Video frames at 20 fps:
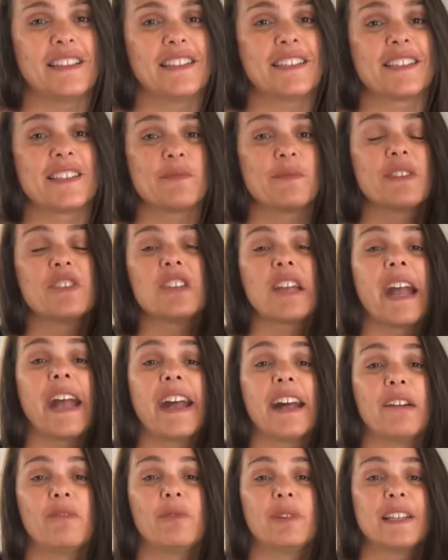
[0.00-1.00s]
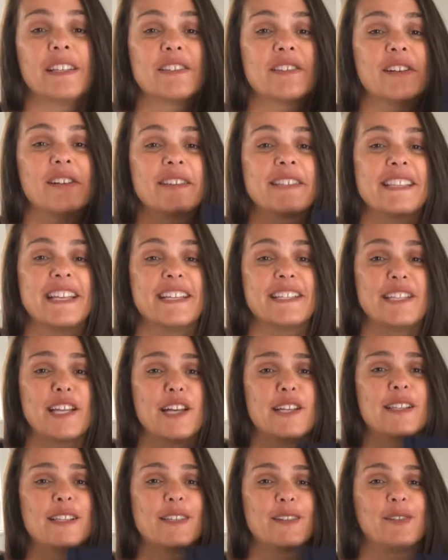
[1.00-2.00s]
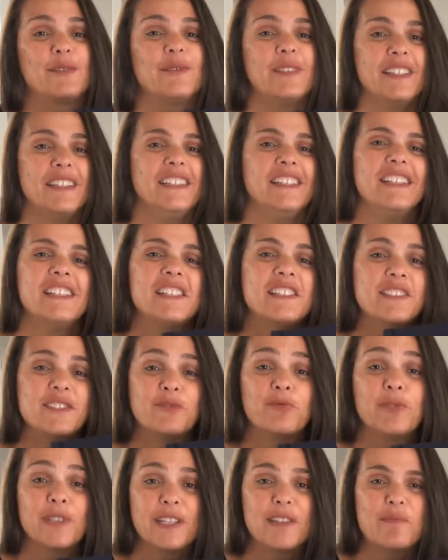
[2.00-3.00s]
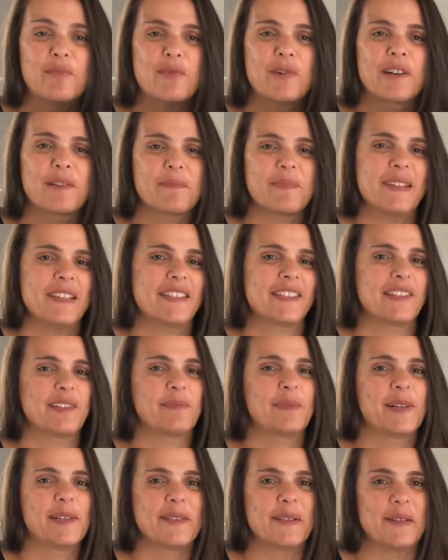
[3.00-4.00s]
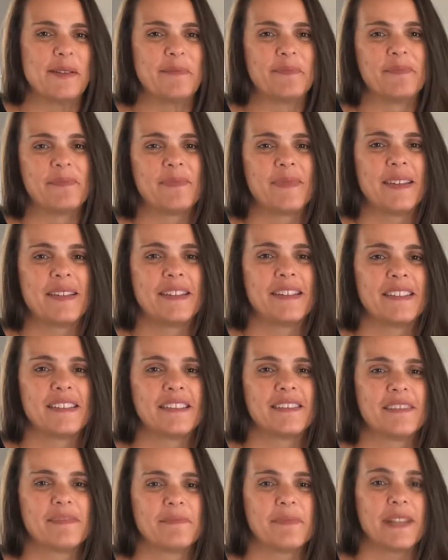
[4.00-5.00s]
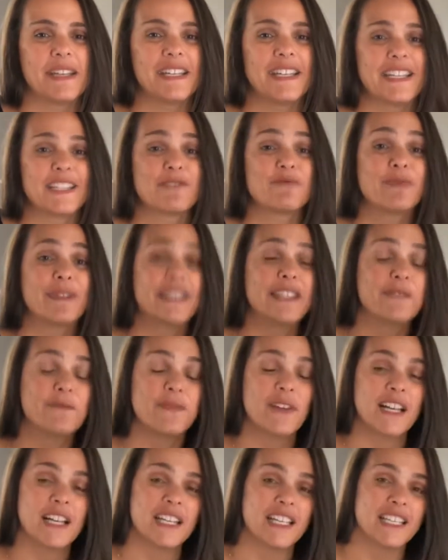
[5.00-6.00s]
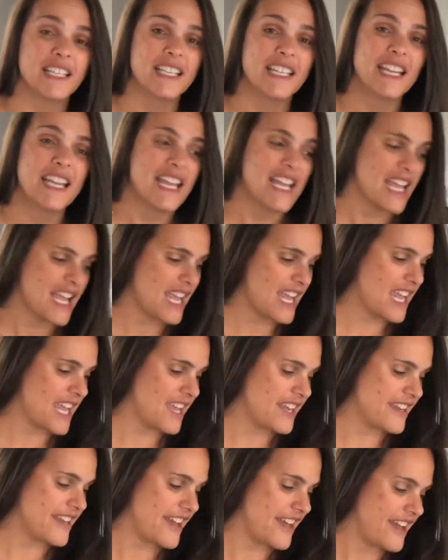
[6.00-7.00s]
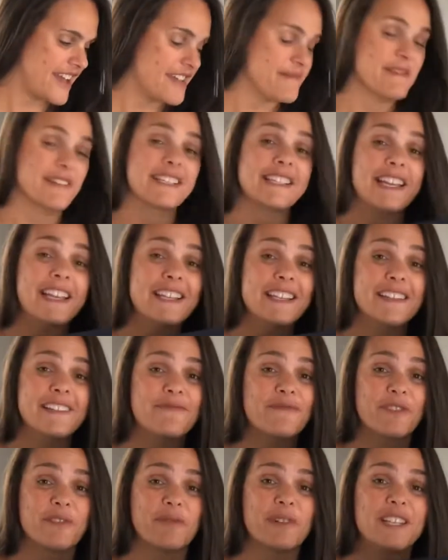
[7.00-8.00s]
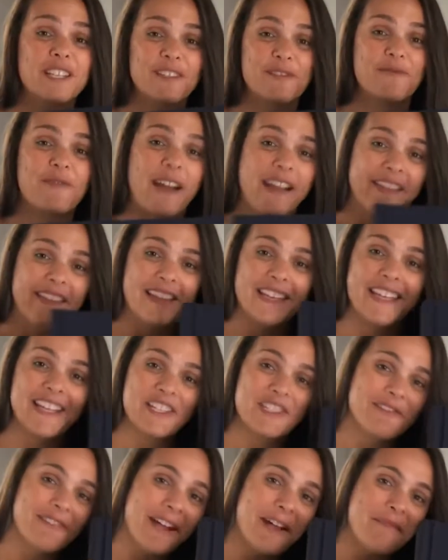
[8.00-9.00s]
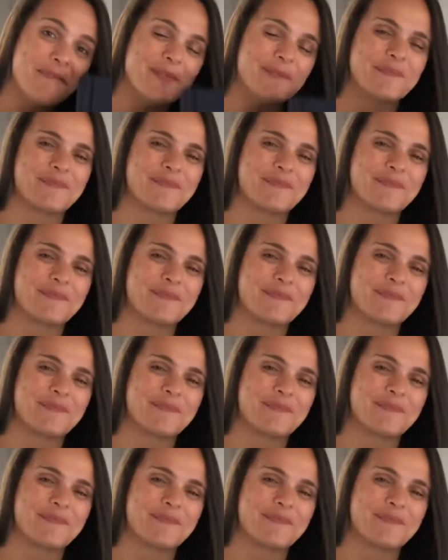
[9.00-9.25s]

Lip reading: what you have when it's all said and done. So this is a really important piece of the puzzle. But it's really fun, and I'm excited for when you finally get your album.